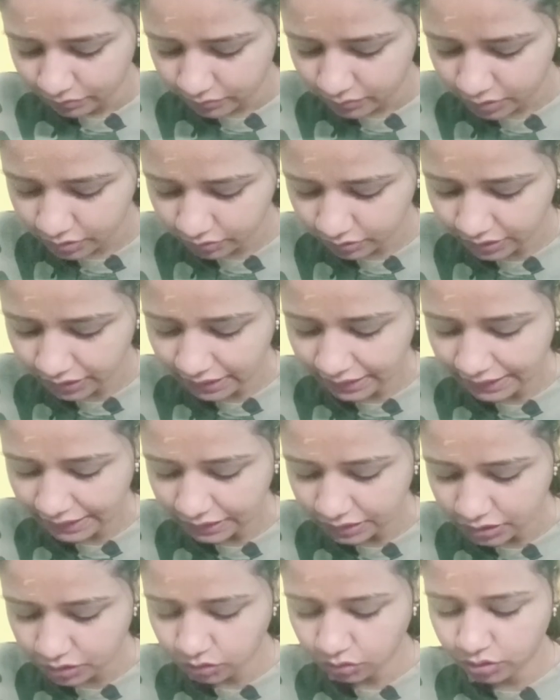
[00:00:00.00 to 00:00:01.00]
So the
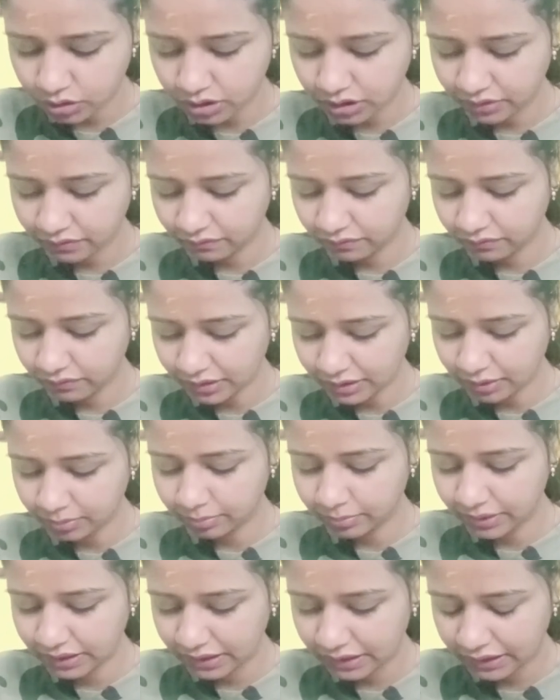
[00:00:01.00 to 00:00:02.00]
next question will
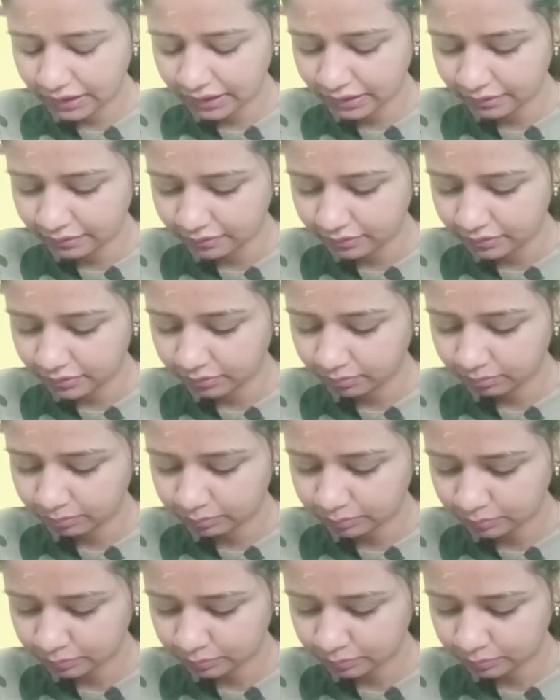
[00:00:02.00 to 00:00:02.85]
be here.